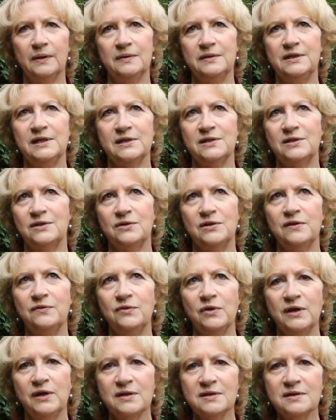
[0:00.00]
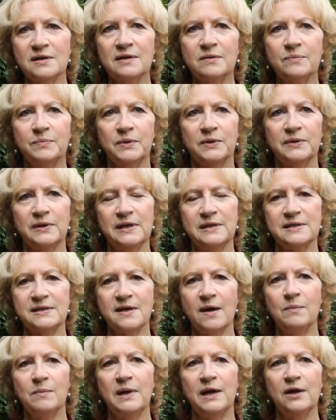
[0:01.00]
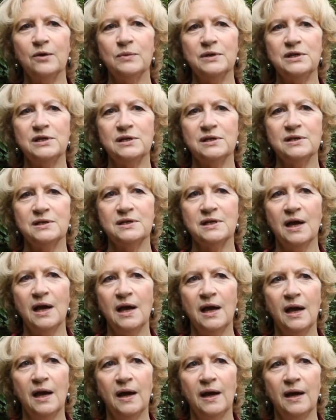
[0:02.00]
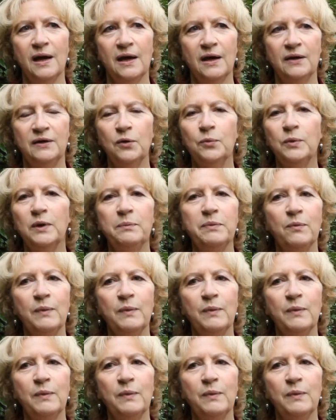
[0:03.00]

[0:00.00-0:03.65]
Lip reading: just to give you an example, in some languages there will be